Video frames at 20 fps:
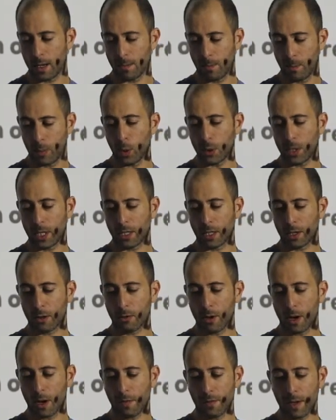plotting a
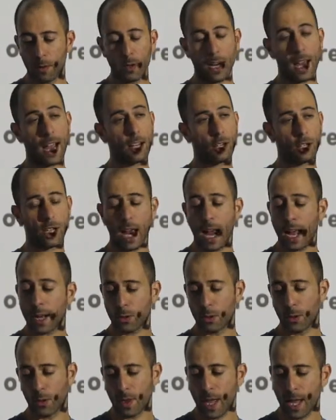graph. They want to actually
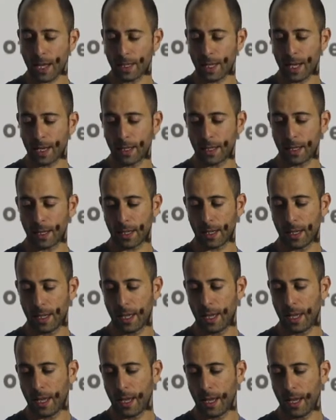act on that data.
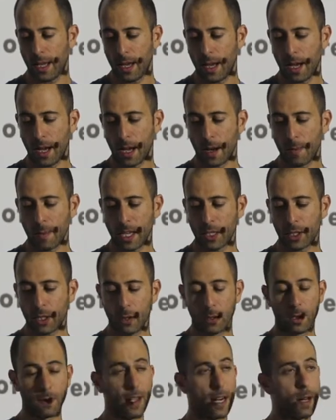And
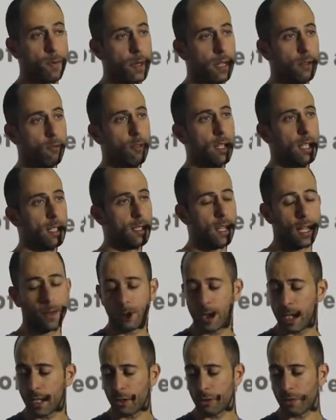so developing real-time
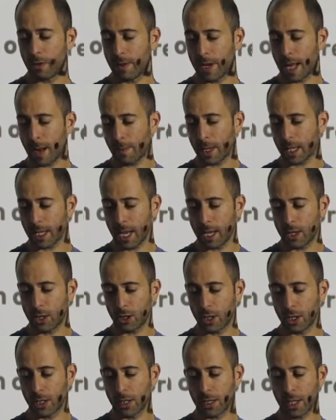data-driven
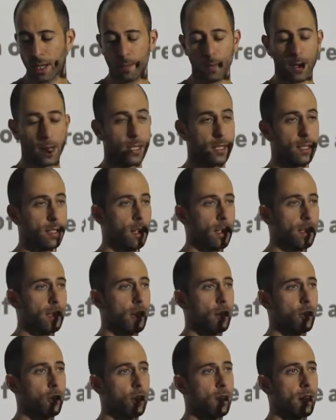applications like
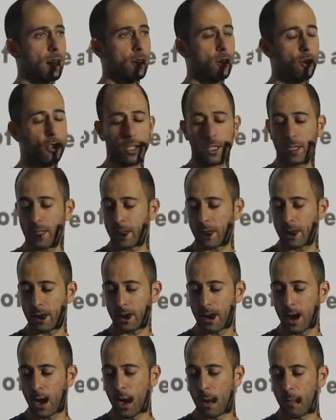personalization engines
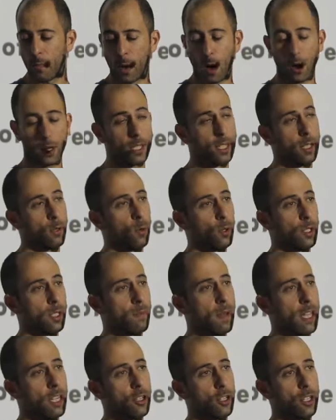and marketing
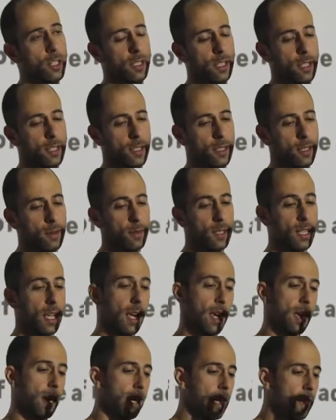automation systems.
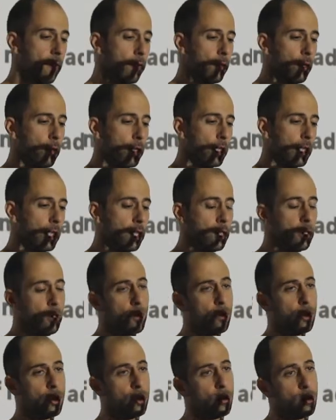If you see a
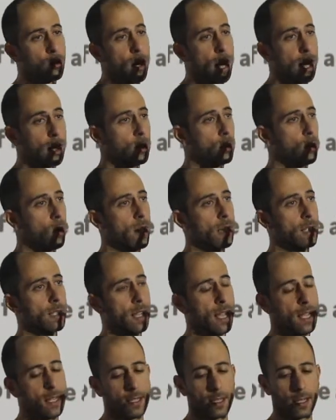user do X, Y,
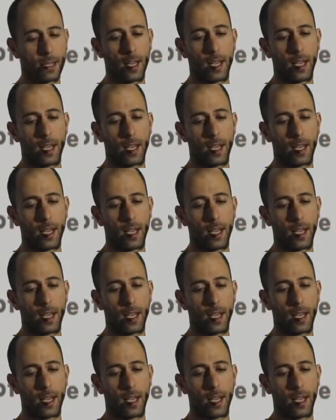Z,